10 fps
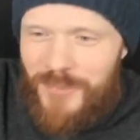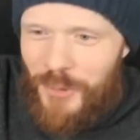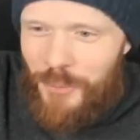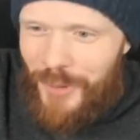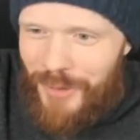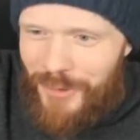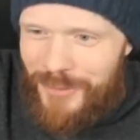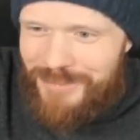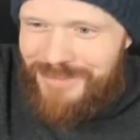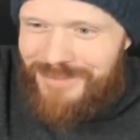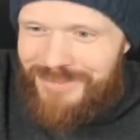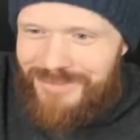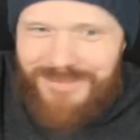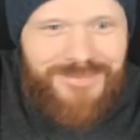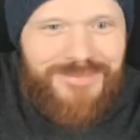or whatever.
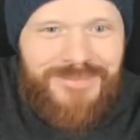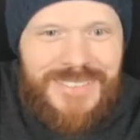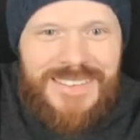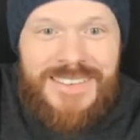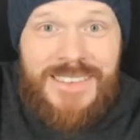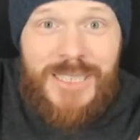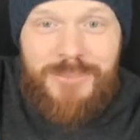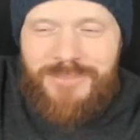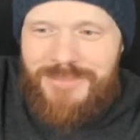See ya.